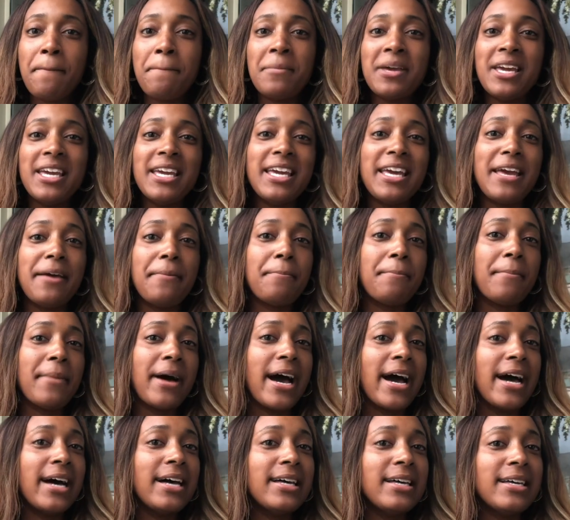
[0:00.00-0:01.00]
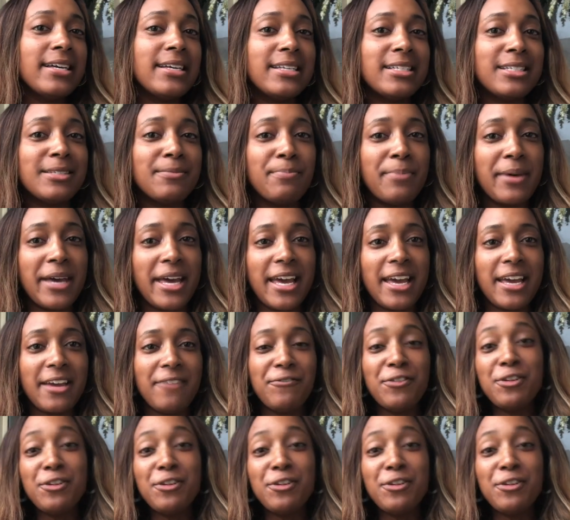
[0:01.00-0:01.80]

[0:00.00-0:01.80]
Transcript: Me and my husband,